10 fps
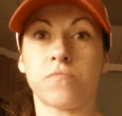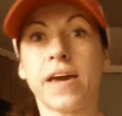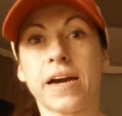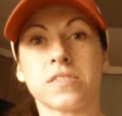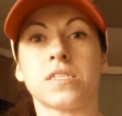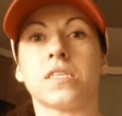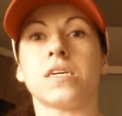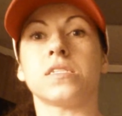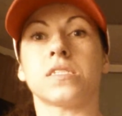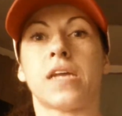react to
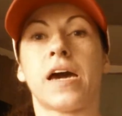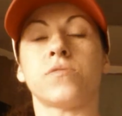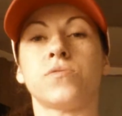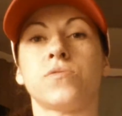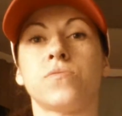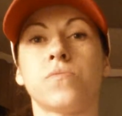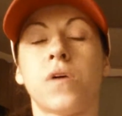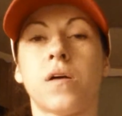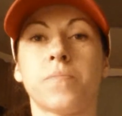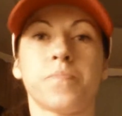things and how you
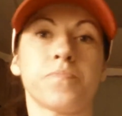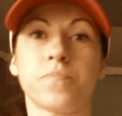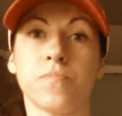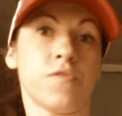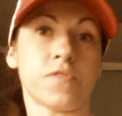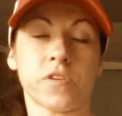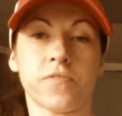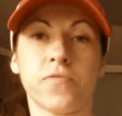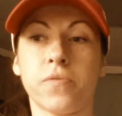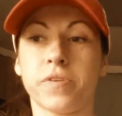move
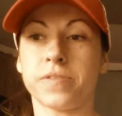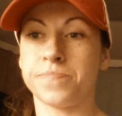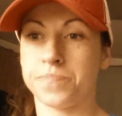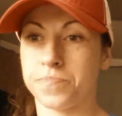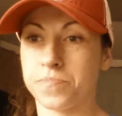yourself forward.